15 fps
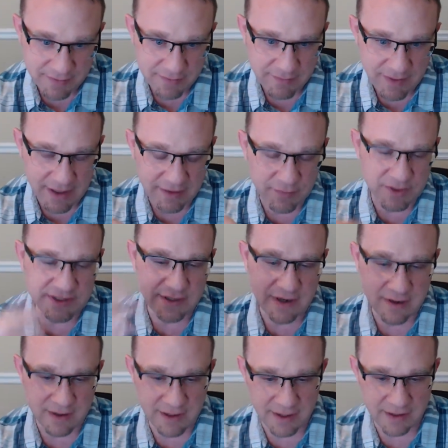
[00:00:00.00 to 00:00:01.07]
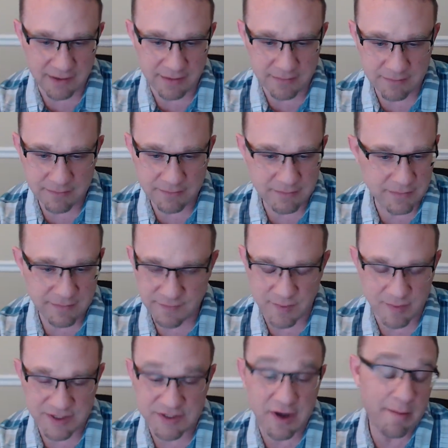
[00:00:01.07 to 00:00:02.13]
right, if we're targeting from
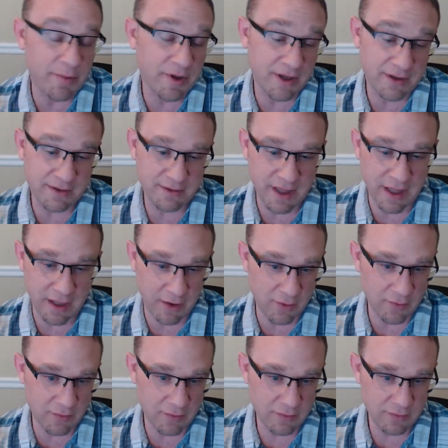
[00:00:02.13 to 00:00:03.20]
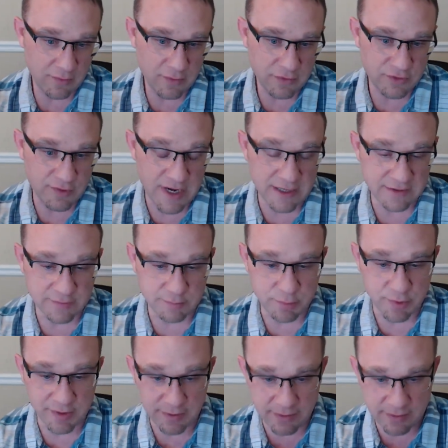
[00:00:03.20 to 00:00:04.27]
a topic angle, trying to
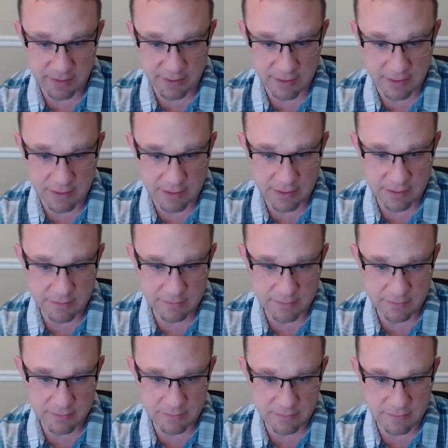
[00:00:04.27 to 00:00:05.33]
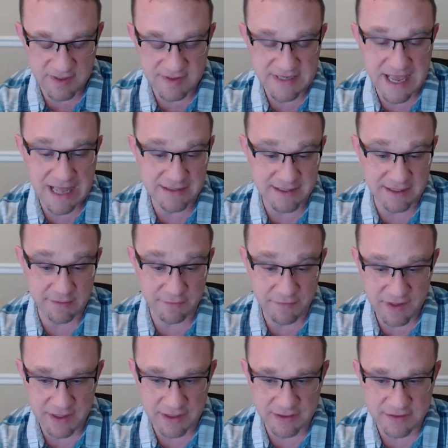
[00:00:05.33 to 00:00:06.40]
put these ads in
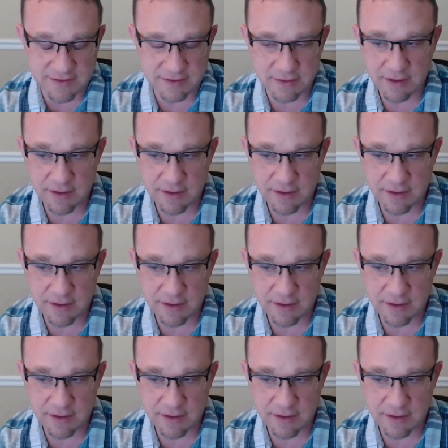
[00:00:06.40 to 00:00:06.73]
feeds,